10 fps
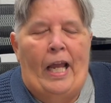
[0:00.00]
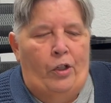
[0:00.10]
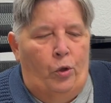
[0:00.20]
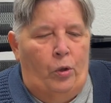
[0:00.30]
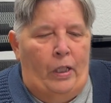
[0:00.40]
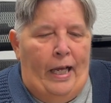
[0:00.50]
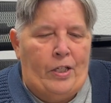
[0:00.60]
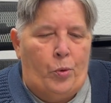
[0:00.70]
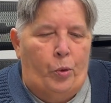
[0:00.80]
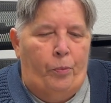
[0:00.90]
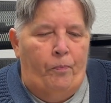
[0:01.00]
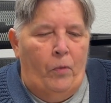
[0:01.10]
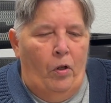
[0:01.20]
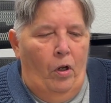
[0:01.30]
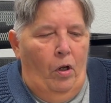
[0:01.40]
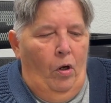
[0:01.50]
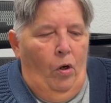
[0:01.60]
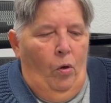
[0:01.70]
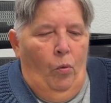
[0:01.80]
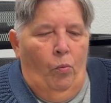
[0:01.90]
and her classroom.
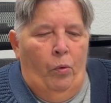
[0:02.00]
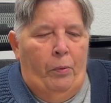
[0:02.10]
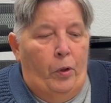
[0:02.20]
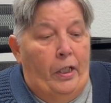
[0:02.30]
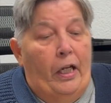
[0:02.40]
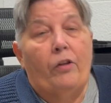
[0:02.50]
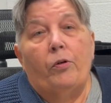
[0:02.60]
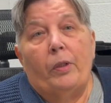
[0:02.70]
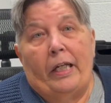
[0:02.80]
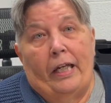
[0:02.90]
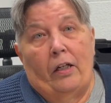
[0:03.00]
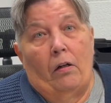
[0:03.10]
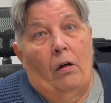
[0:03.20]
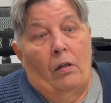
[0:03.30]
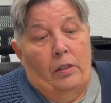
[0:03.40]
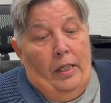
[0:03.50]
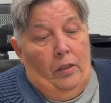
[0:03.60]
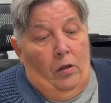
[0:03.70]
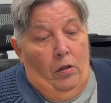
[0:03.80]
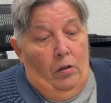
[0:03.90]
We were together again all day
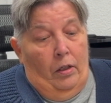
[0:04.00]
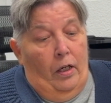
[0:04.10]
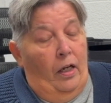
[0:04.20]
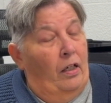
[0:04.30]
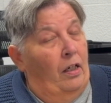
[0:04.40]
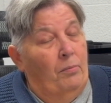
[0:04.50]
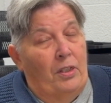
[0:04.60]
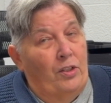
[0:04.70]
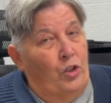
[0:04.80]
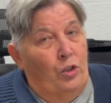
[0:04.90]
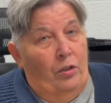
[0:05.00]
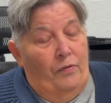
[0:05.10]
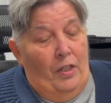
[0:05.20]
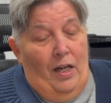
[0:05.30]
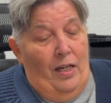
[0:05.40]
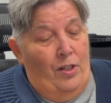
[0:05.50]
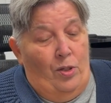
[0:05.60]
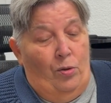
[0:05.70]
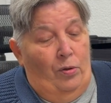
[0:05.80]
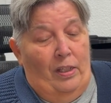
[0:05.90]
long, and I'm not sure if the high
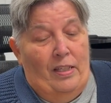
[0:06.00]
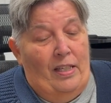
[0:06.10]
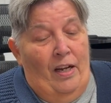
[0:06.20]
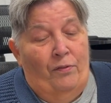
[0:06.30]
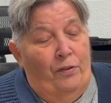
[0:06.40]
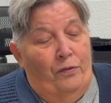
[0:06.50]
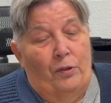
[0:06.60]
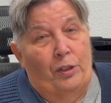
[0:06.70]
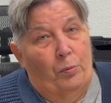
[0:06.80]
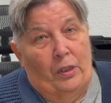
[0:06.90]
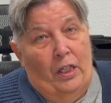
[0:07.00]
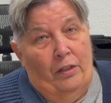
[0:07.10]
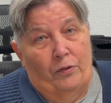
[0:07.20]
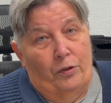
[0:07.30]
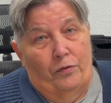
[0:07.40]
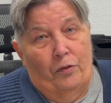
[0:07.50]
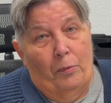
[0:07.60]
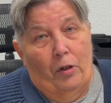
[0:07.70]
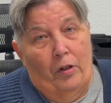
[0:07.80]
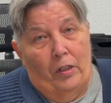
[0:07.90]
school has ever fully recovered from
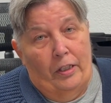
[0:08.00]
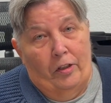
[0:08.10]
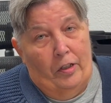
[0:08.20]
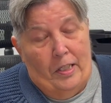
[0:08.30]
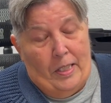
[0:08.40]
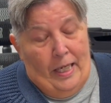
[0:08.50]
our hilarious